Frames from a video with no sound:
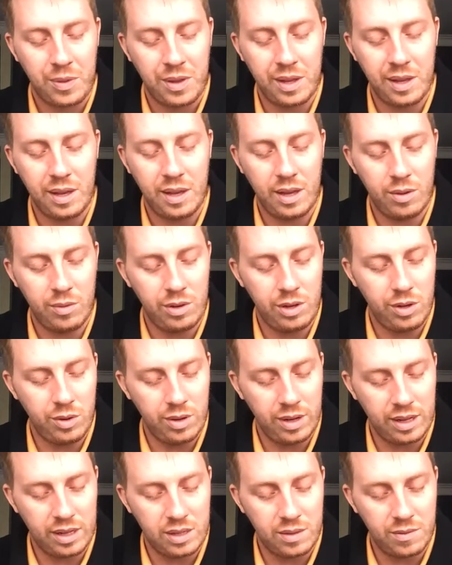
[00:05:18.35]

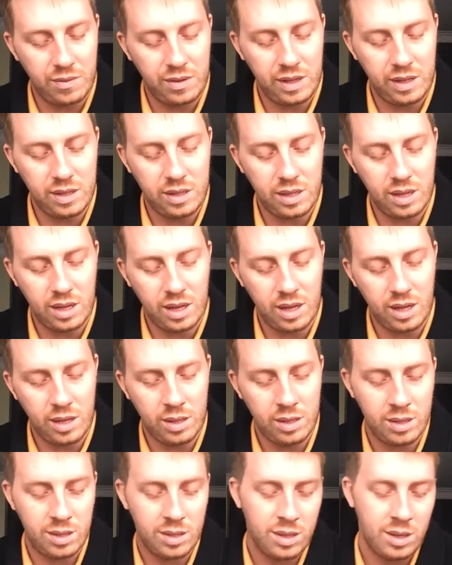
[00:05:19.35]
Renewing his visa.
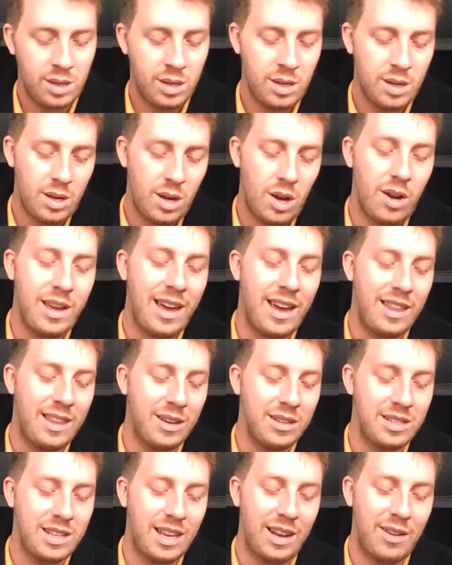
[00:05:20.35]
Oh, yeah, that
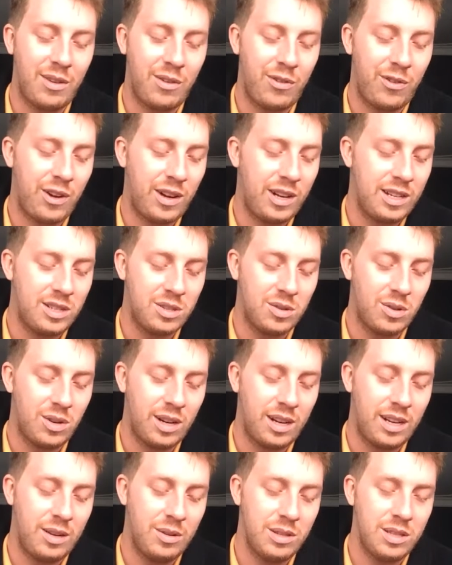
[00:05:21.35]
was kind of a funny
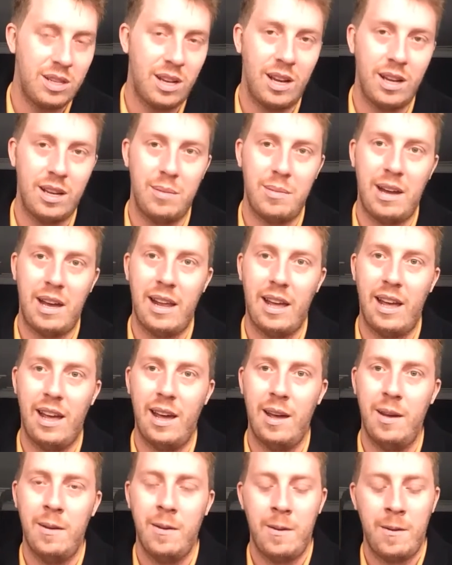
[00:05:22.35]
story. He was talking
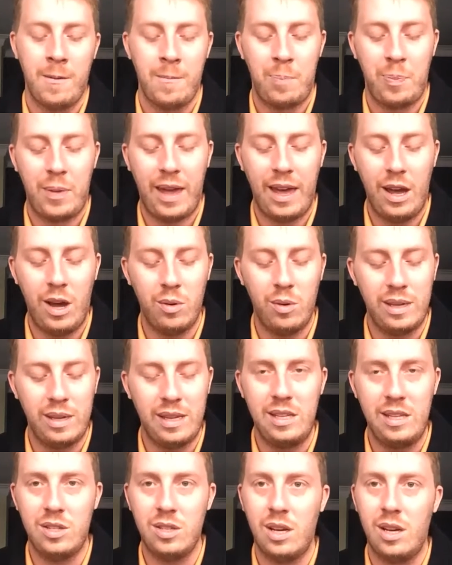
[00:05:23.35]
about how
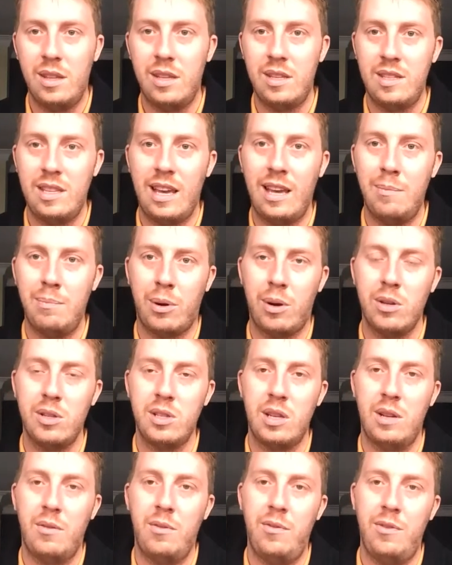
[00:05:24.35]
he saw the same
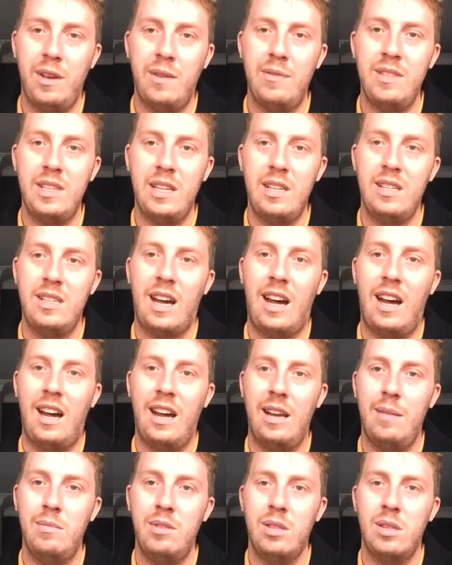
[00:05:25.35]
person 15
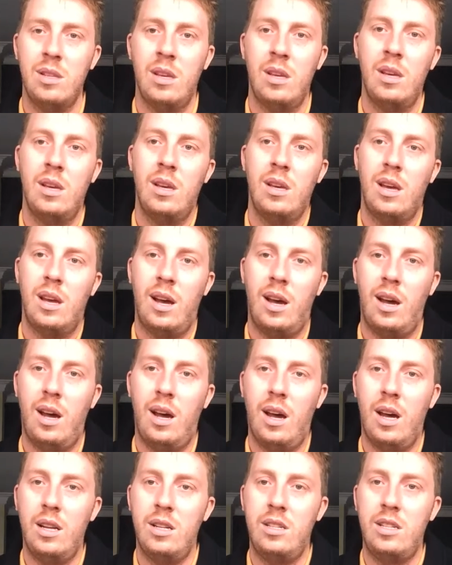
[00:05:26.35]
times
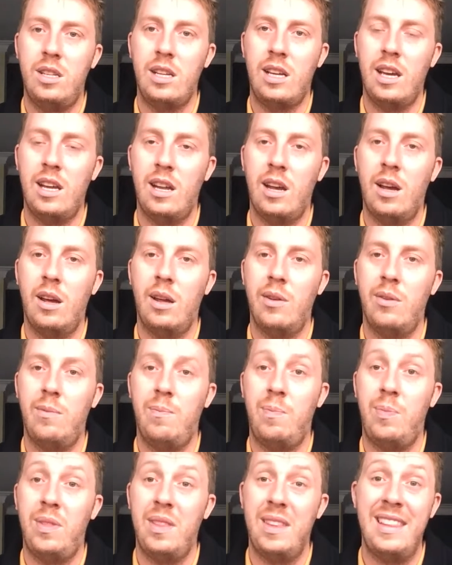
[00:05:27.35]
to get a
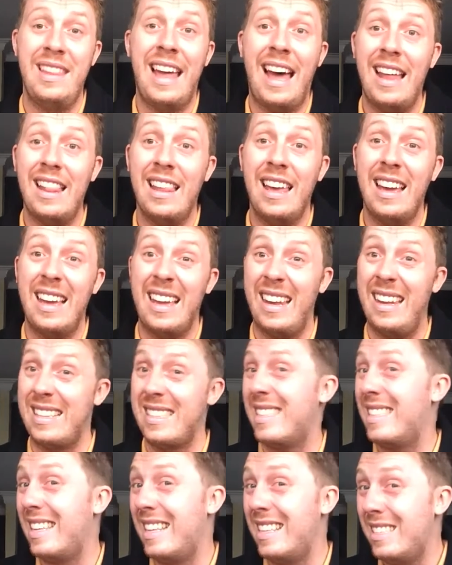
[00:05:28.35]
not like an
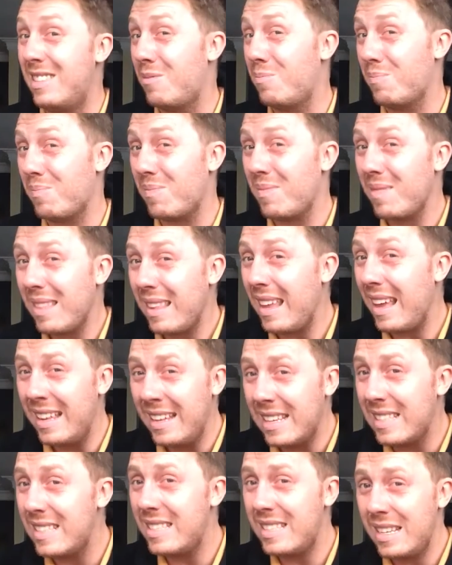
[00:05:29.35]

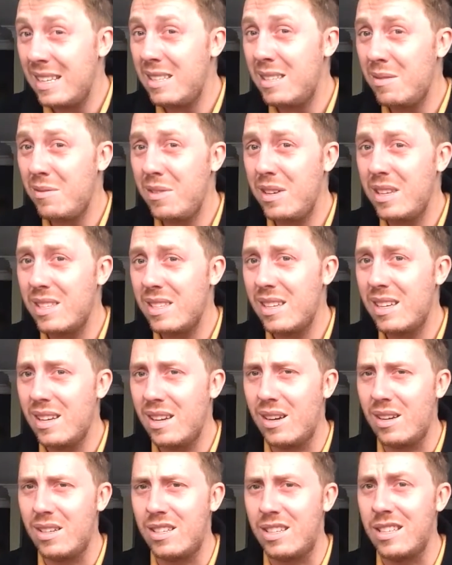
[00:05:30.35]
extensive visa,
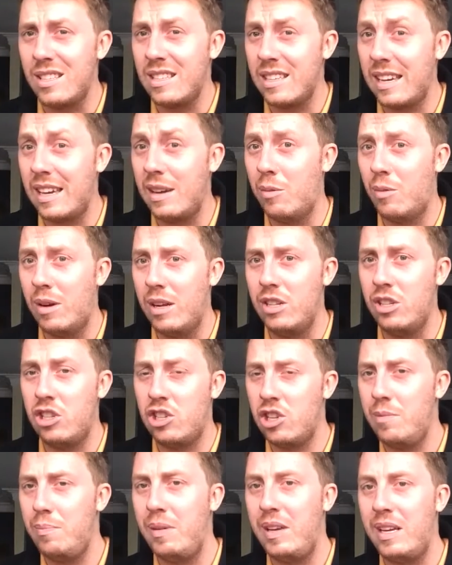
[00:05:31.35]
or just to get what
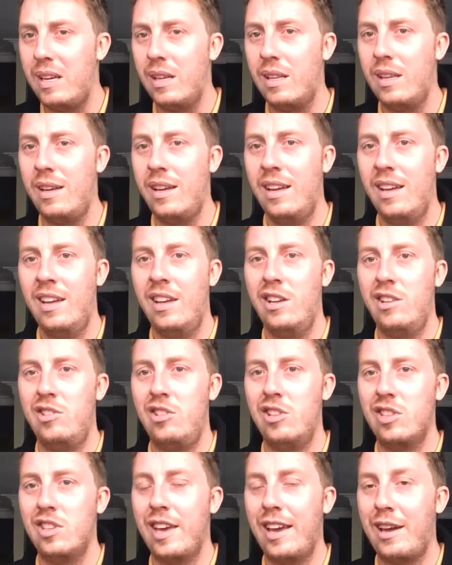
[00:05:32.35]
should be
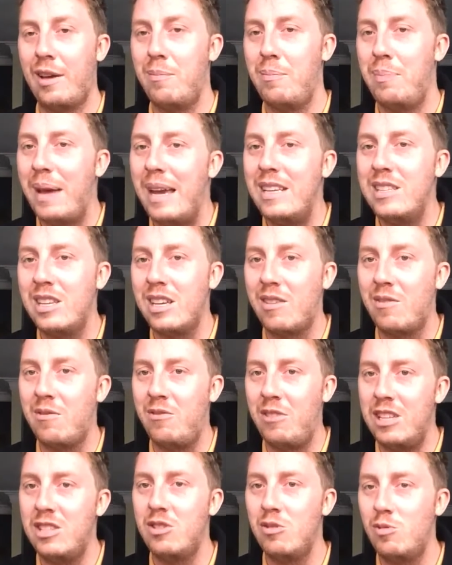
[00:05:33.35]
just like a basic
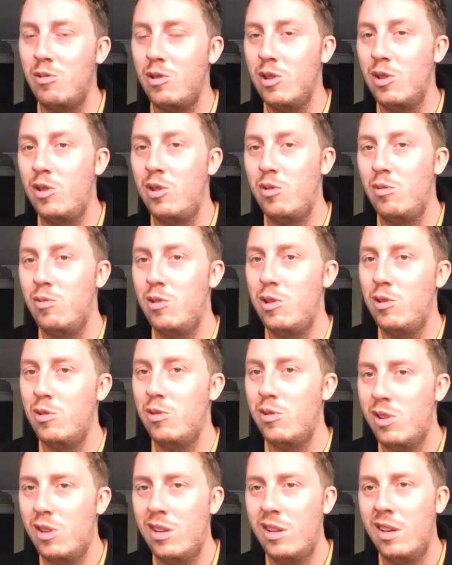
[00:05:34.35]
visa
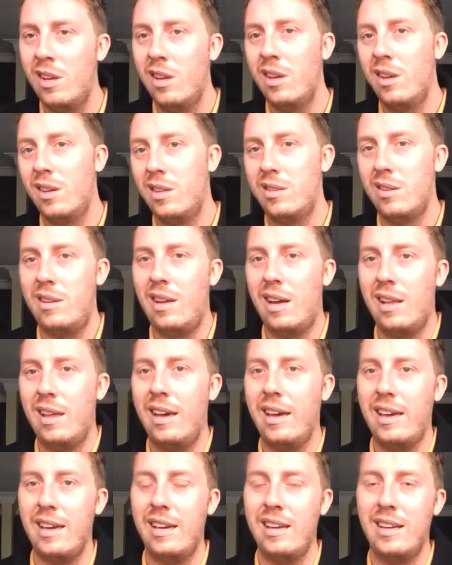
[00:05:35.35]
renewal. So not
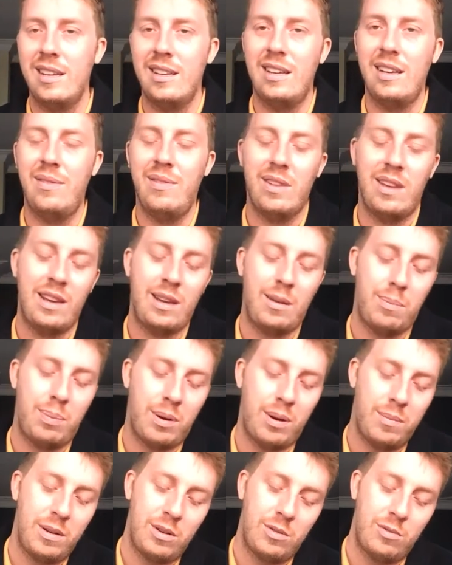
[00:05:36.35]
like even like a
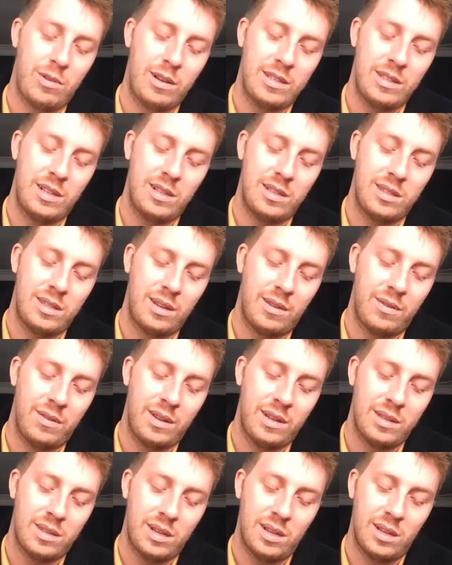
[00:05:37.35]
permanent residency
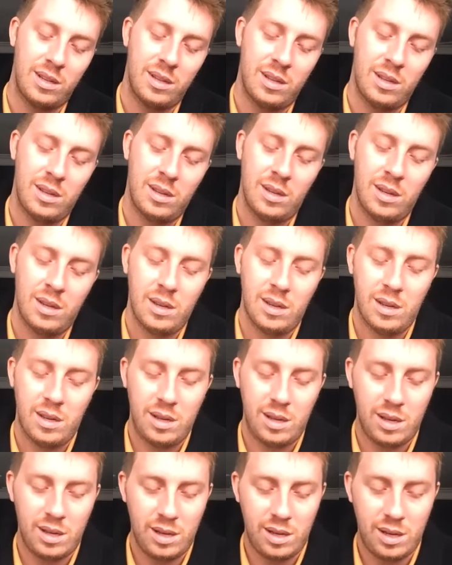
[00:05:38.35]
visa.
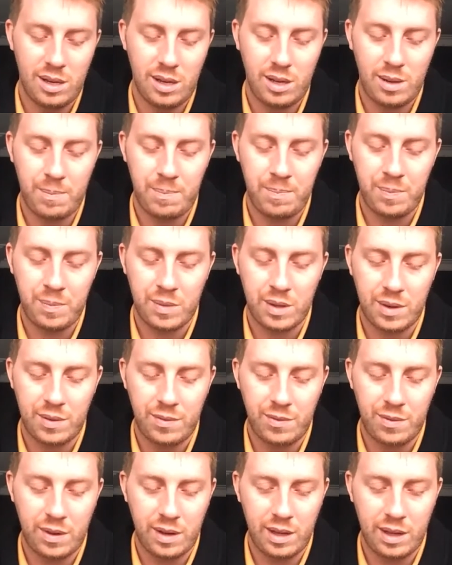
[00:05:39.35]

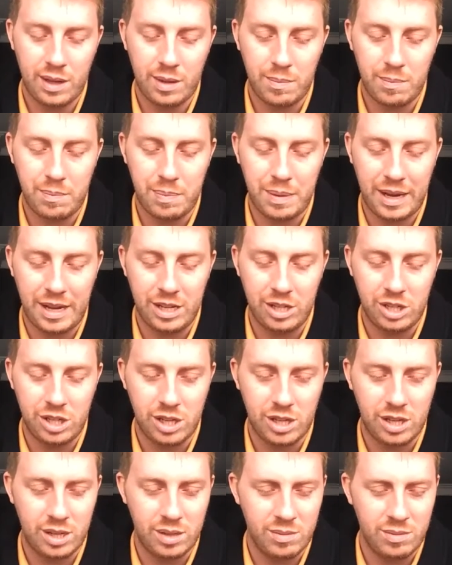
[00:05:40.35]
Flying the
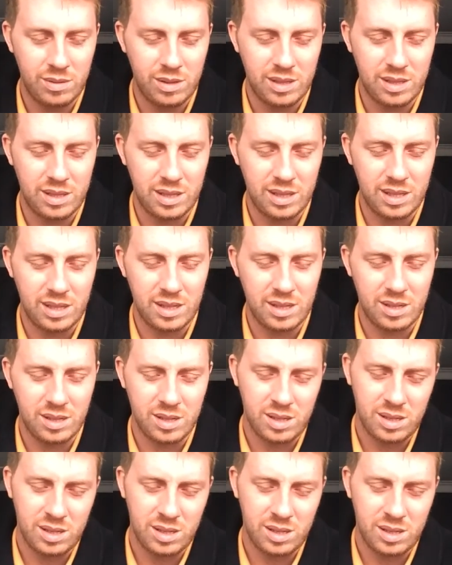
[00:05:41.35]
Baja. What is that?